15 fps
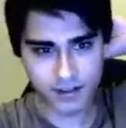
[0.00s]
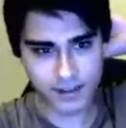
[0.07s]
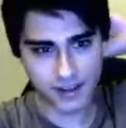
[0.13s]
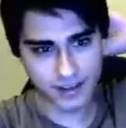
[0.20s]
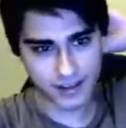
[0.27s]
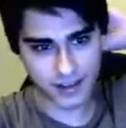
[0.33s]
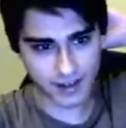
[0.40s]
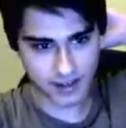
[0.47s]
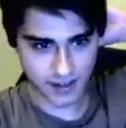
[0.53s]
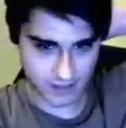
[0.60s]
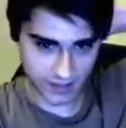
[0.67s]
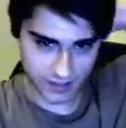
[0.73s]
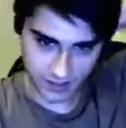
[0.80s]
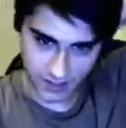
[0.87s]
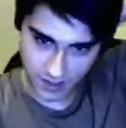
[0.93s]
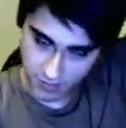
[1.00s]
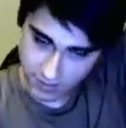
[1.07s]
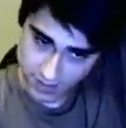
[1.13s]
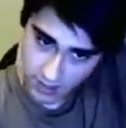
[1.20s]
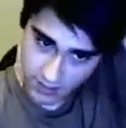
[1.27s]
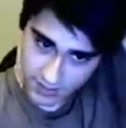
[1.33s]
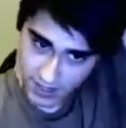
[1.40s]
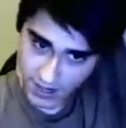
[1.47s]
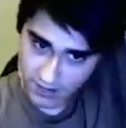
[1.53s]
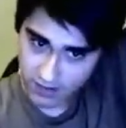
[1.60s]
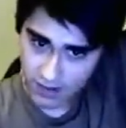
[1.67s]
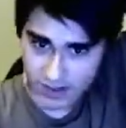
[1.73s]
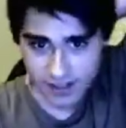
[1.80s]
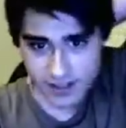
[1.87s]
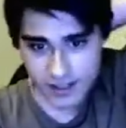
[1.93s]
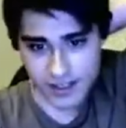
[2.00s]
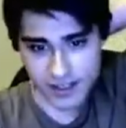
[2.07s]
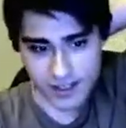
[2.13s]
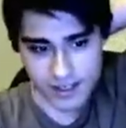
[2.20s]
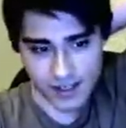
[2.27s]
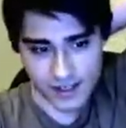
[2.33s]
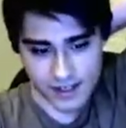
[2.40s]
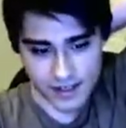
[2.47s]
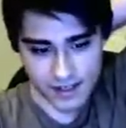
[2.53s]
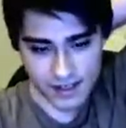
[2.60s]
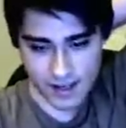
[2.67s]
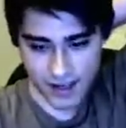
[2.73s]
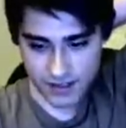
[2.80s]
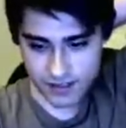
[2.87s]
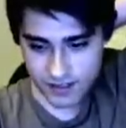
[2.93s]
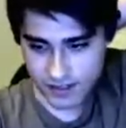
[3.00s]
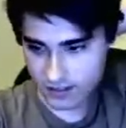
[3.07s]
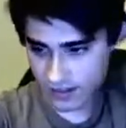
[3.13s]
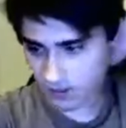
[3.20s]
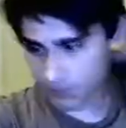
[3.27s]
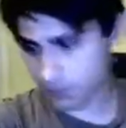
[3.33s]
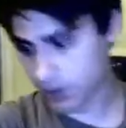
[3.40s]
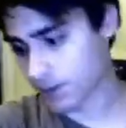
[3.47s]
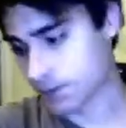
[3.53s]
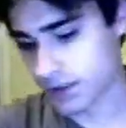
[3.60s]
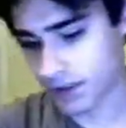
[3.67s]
that went on in that run as purpose of